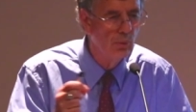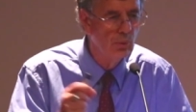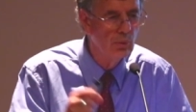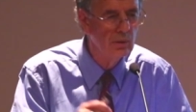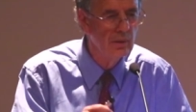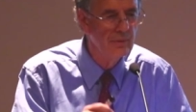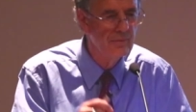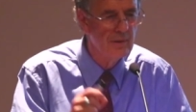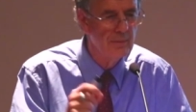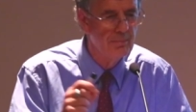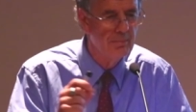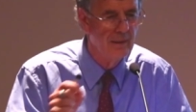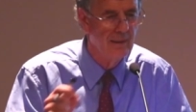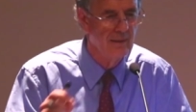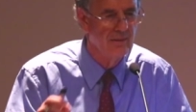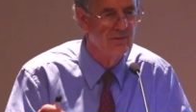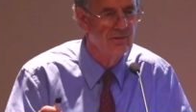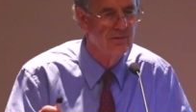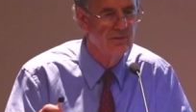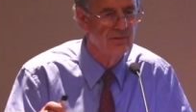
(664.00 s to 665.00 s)
all of the
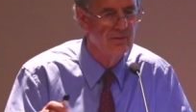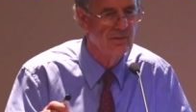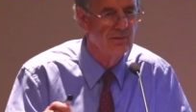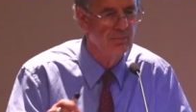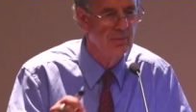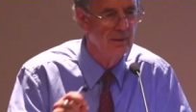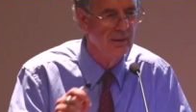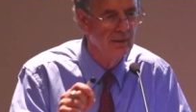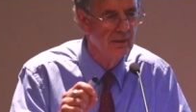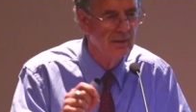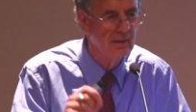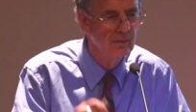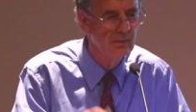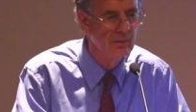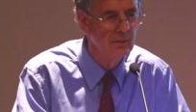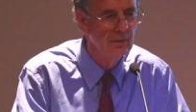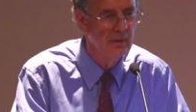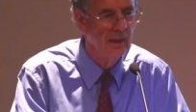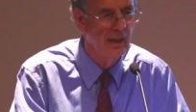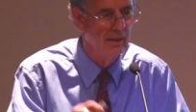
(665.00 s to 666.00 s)
pests have been
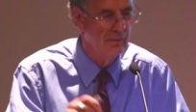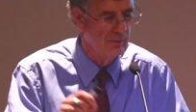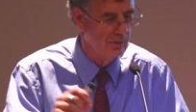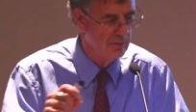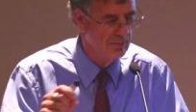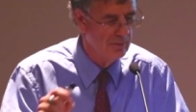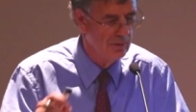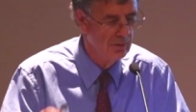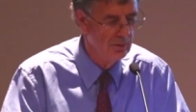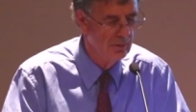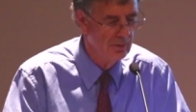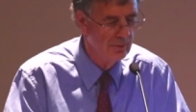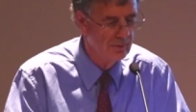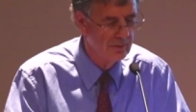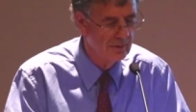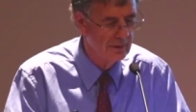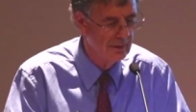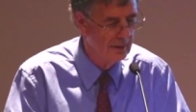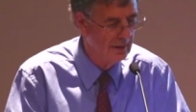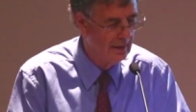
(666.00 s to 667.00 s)
killed and
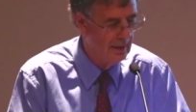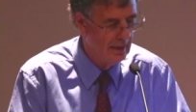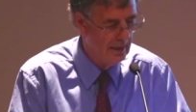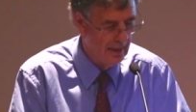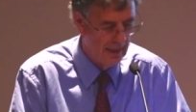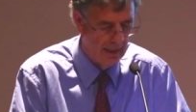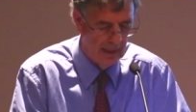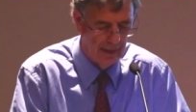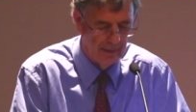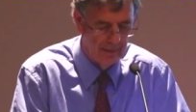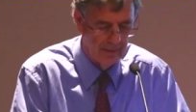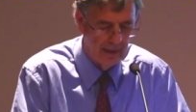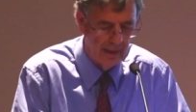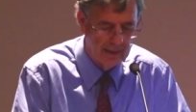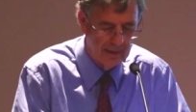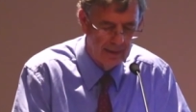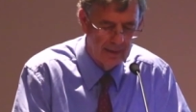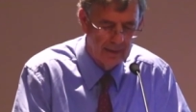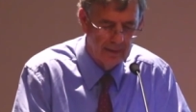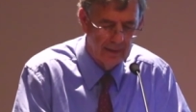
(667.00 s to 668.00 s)
removed, and
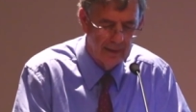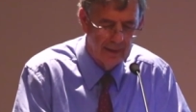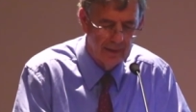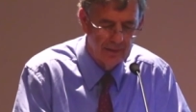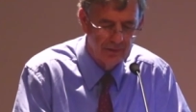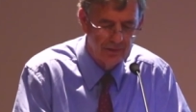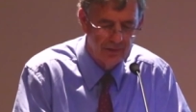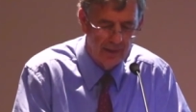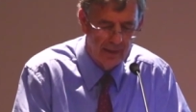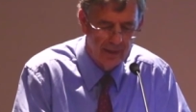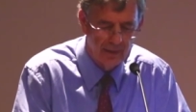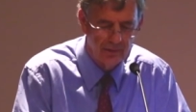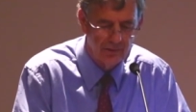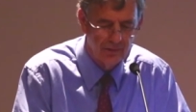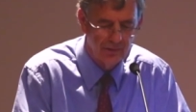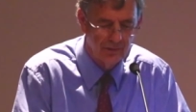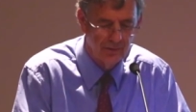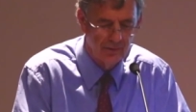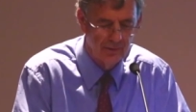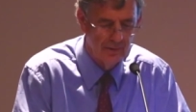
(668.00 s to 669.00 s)
that allows
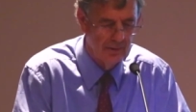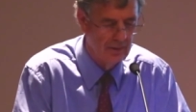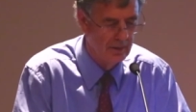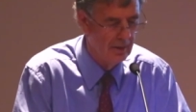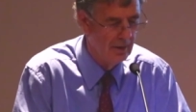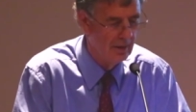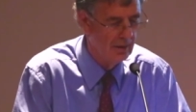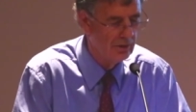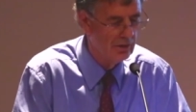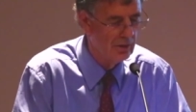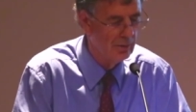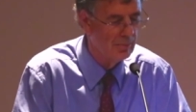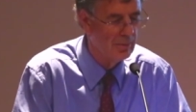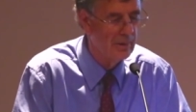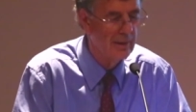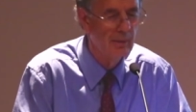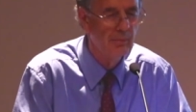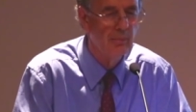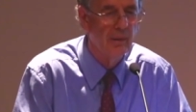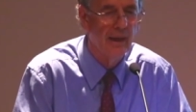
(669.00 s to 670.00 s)
us to
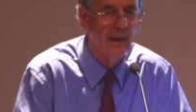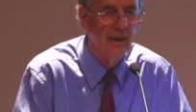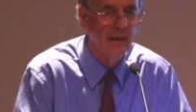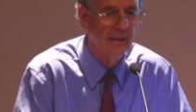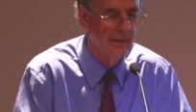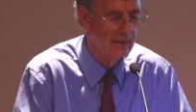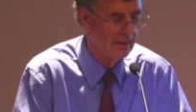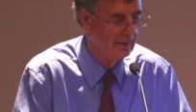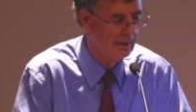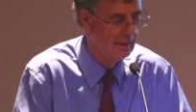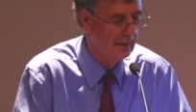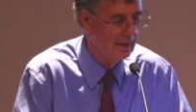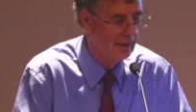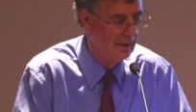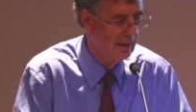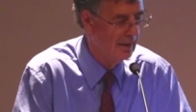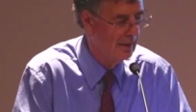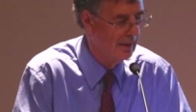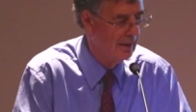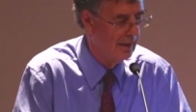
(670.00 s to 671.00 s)
bring back
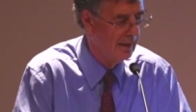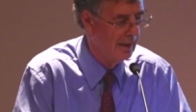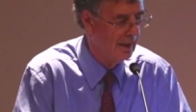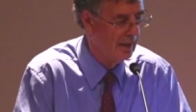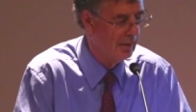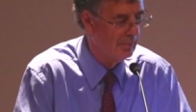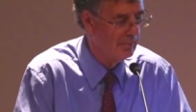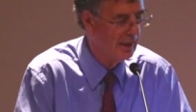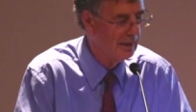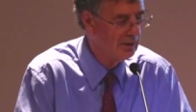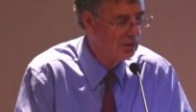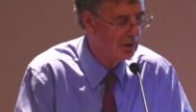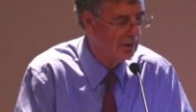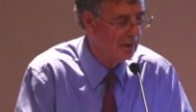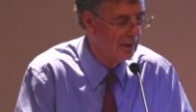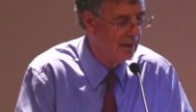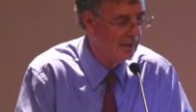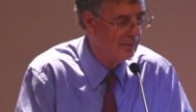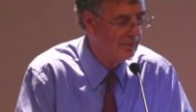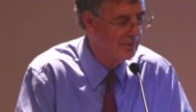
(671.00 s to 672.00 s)
our
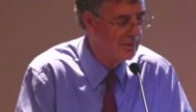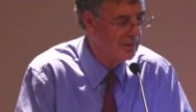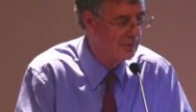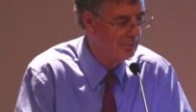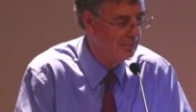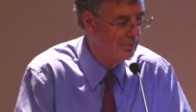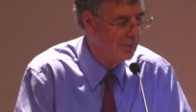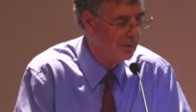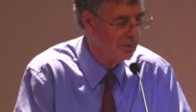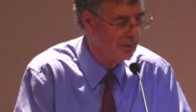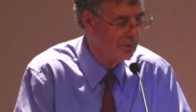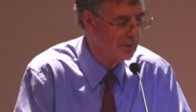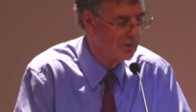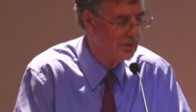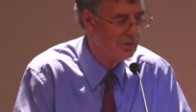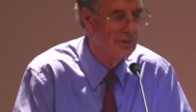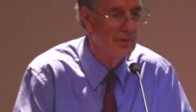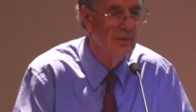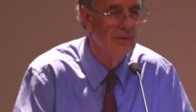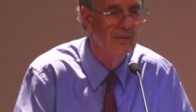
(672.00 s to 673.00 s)
much loved
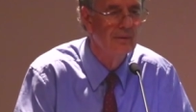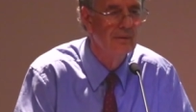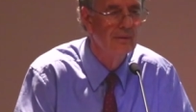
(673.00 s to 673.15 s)
birds.